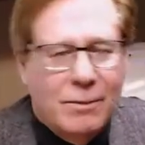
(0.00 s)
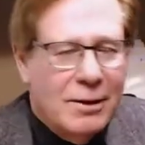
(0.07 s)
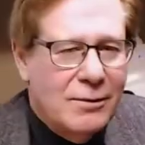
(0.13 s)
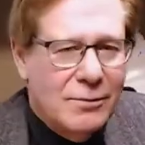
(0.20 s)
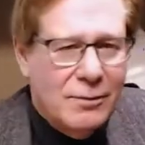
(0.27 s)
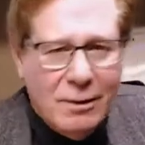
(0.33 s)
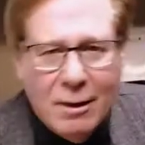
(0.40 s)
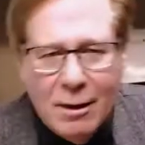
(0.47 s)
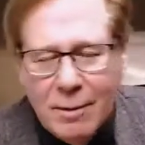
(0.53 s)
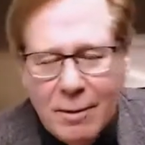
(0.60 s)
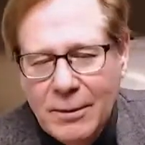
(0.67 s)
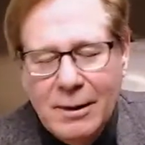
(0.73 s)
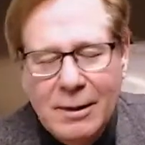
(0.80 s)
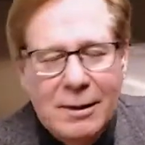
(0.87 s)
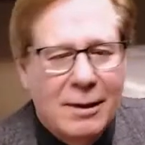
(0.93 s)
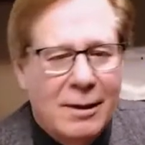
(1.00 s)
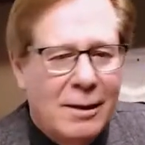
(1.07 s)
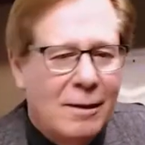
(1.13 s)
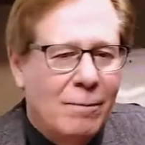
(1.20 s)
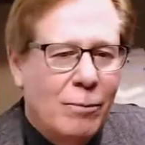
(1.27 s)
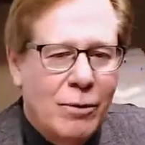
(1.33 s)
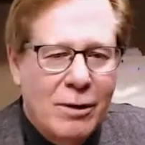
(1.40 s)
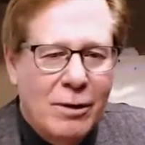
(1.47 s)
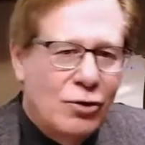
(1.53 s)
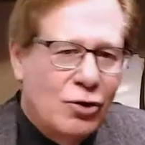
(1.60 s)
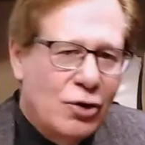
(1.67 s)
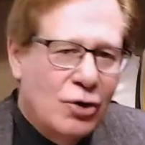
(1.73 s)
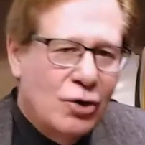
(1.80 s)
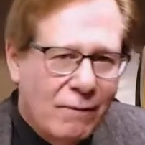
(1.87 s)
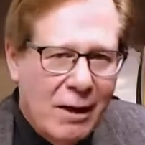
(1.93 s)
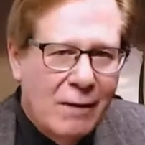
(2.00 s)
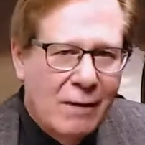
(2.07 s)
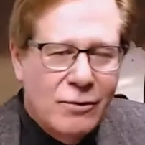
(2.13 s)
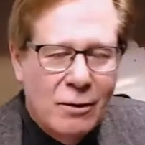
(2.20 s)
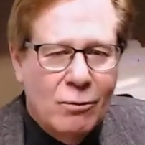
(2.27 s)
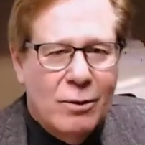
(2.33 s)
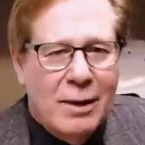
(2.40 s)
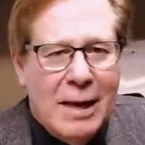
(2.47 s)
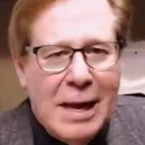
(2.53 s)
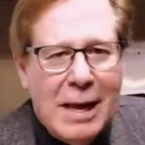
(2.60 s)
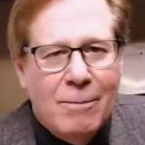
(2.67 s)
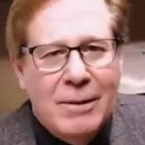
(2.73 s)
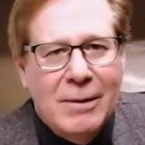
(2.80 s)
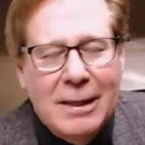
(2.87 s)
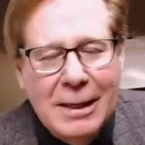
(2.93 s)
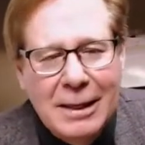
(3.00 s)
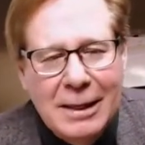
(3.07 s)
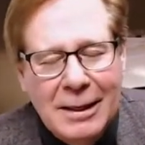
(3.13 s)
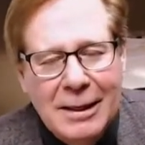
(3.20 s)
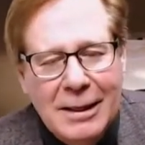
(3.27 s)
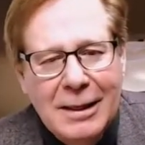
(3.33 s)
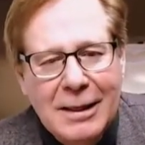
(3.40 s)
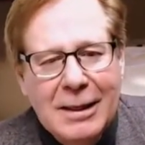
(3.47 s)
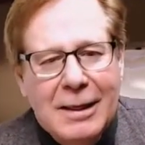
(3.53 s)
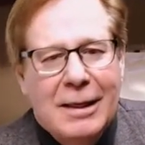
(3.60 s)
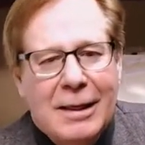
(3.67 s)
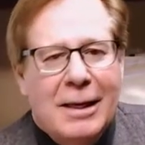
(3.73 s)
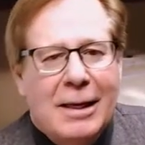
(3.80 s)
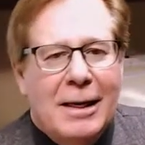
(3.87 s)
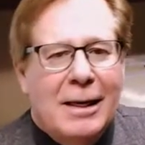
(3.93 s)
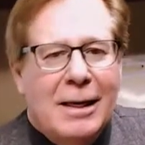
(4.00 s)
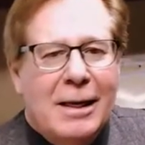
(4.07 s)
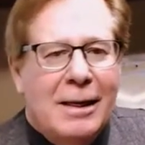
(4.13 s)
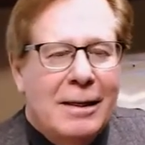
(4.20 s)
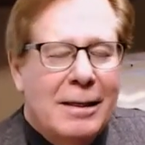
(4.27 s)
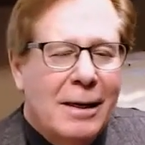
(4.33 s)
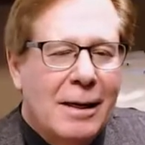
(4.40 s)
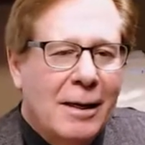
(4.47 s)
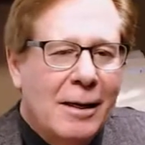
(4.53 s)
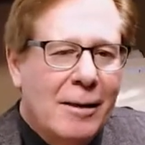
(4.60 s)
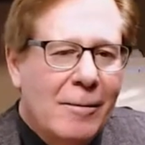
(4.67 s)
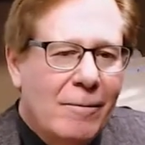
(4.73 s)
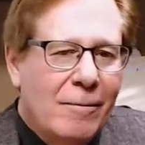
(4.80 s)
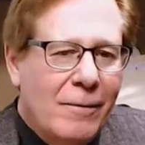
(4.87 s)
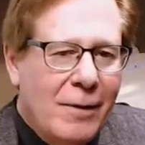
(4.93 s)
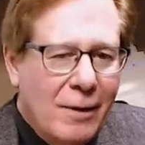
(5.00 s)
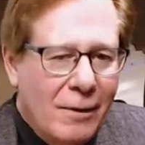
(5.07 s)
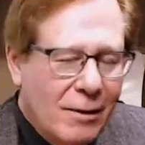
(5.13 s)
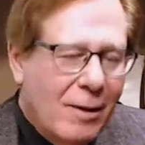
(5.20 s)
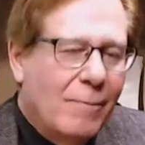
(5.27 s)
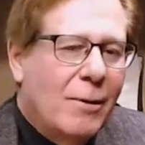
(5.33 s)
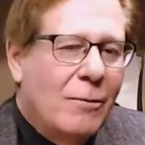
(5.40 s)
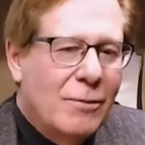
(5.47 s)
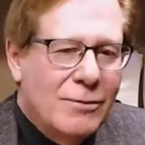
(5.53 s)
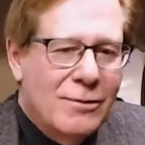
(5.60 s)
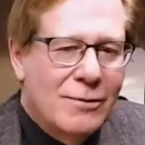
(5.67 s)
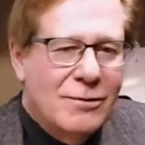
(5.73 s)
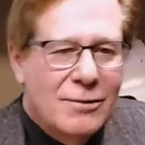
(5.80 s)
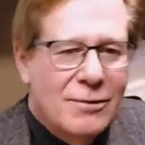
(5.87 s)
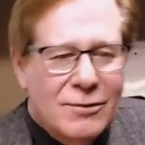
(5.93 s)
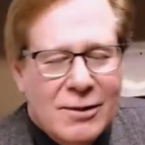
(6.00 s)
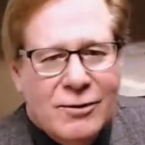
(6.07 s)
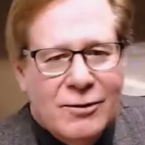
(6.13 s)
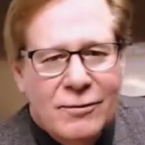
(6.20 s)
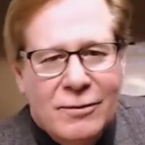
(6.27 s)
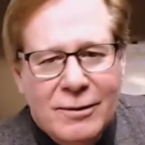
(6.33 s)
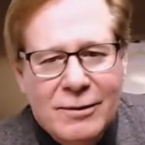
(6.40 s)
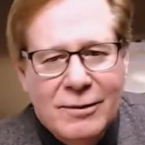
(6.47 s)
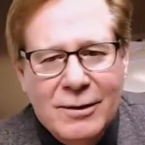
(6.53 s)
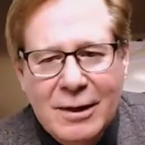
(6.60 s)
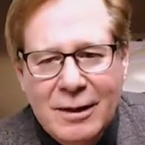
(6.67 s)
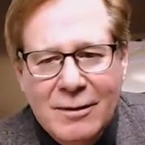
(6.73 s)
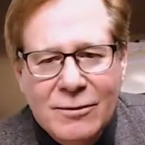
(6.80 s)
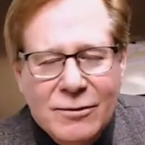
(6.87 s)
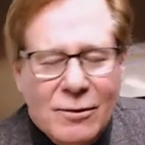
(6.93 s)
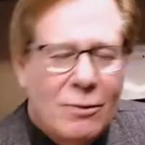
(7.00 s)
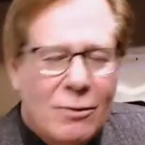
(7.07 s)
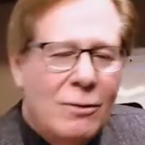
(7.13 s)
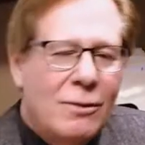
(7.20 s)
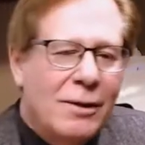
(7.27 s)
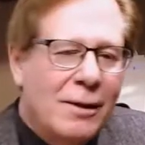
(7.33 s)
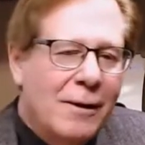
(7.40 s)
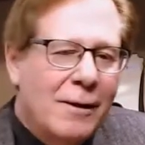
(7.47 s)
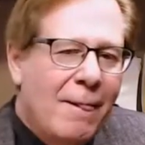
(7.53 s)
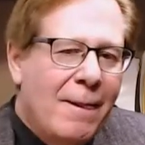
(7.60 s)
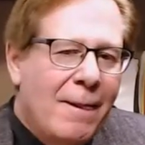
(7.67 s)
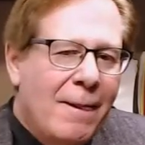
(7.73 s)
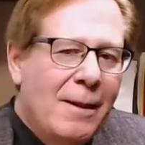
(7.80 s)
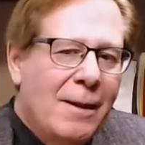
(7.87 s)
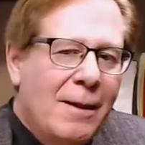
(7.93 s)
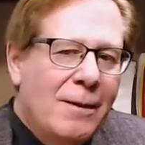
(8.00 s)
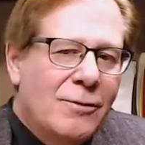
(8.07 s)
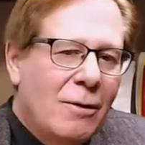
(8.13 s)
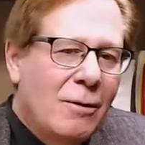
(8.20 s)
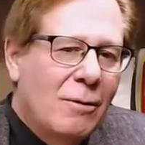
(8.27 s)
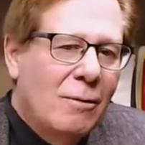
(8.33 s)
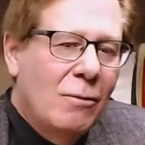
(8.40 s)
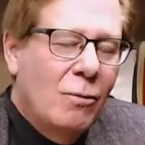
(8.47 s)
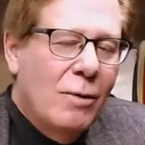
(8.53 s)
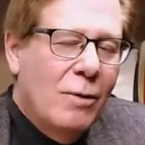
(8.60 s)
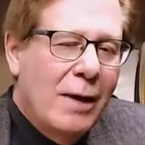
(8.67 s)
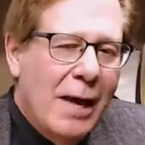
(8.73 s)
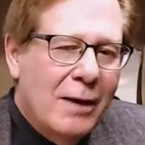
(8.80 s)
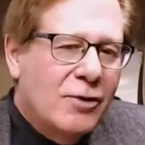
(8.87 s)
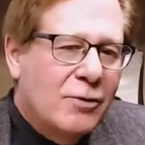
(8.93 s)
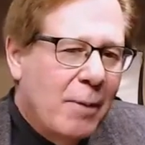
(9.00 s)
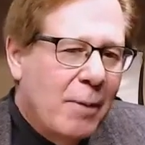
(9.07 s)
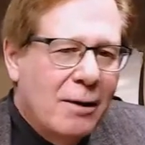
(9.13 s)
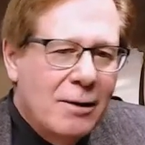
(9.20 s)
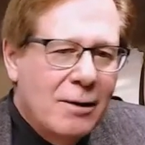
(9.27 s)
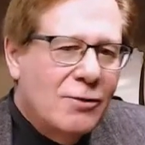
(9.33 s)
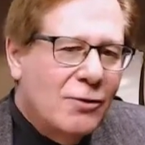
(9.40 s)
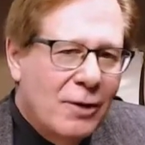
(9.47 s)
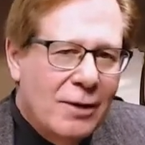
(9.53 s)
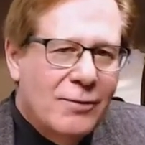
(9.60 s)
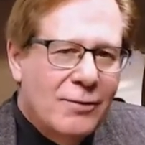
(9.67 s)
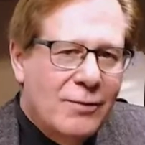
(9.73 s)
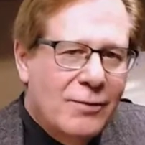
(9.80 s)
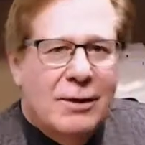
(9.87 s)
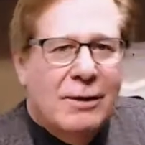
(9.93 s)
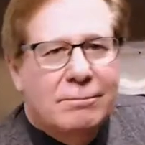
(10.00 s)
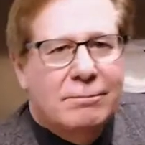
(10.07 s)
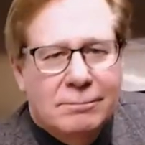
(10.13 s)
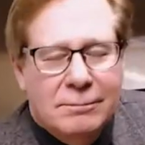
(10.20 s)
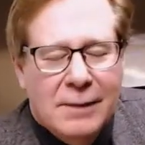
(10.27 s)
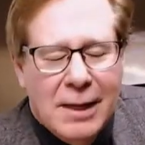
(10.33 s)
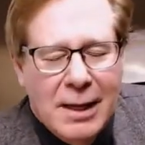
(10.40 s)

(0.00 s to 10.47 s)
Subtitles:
and replaced the carpet and put in a check valve so it wouldn't happen again. And the other company wasn't successful in getting it sold. And so when that expired, he just let it sit.